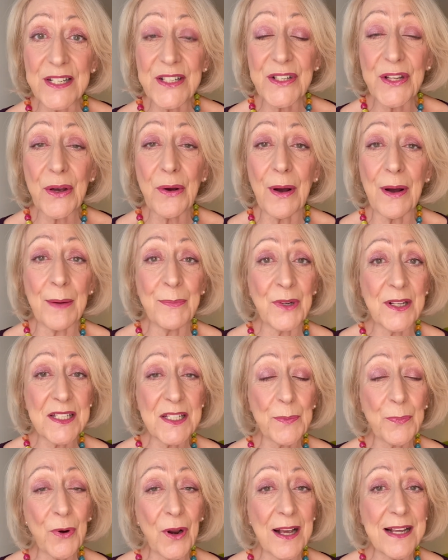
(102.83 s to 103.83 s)
So I'm not
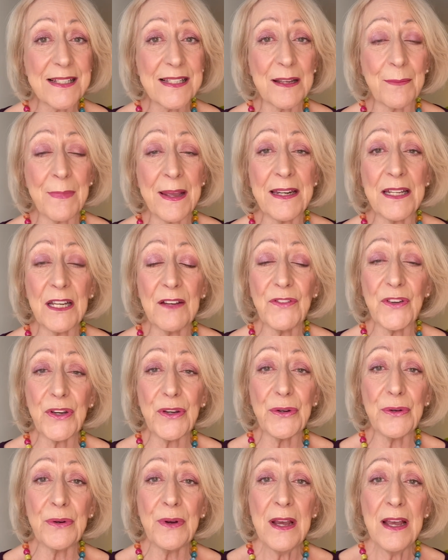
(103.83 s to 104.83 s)
surprised that many of
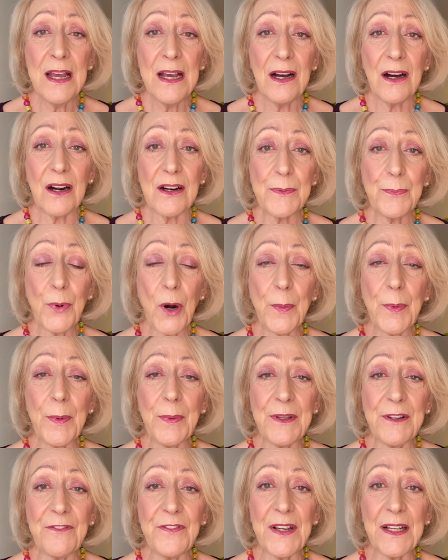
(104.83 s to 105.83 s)
you are
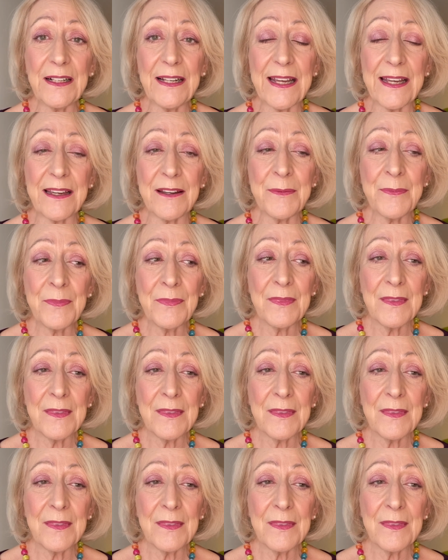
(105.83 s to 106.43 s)
probably feeling